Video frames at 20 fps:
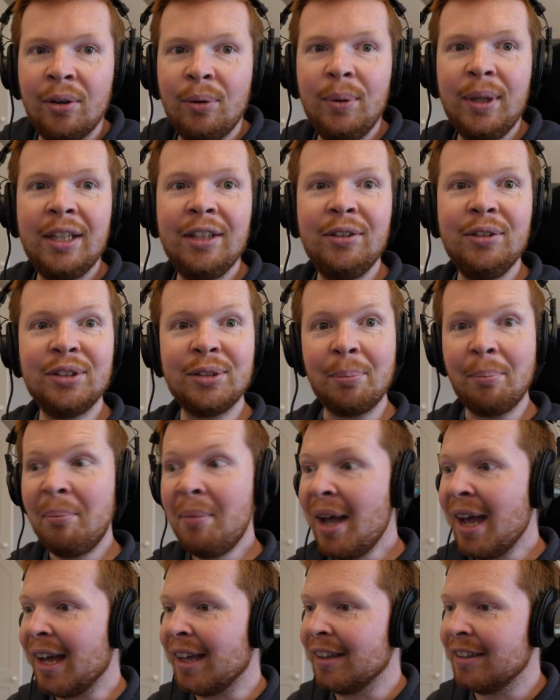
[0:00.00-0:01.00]
We can do some
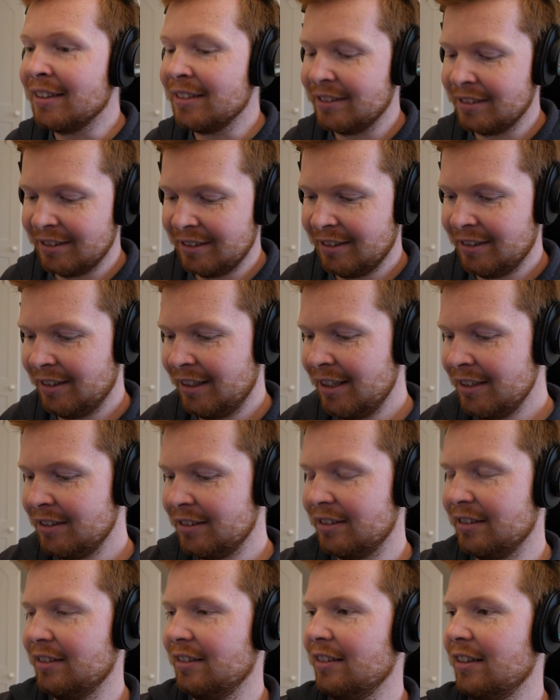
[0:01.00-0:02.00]
maths. Let's
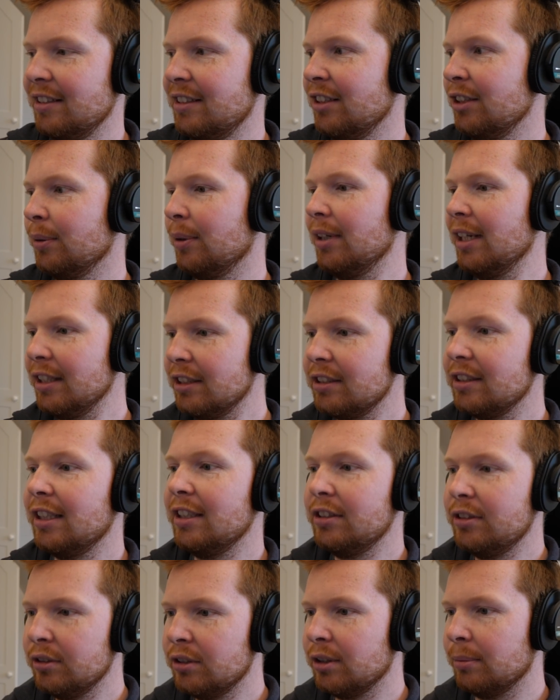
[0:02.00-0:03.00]
I'll tell you what, let's
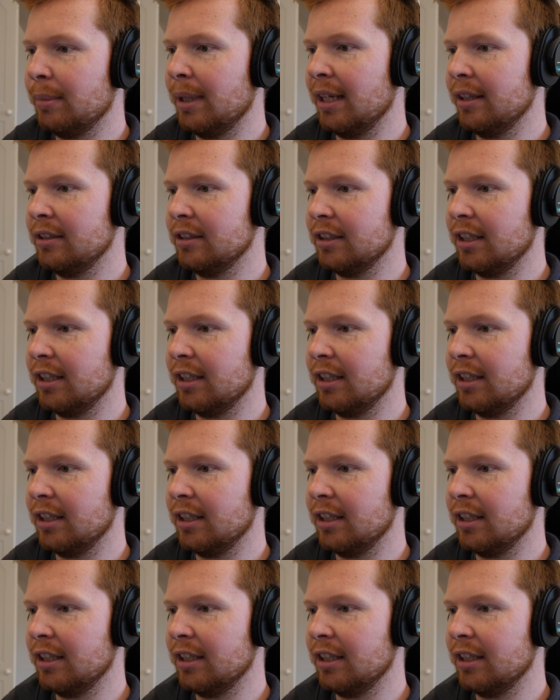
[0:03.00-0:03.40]
let's do some maths.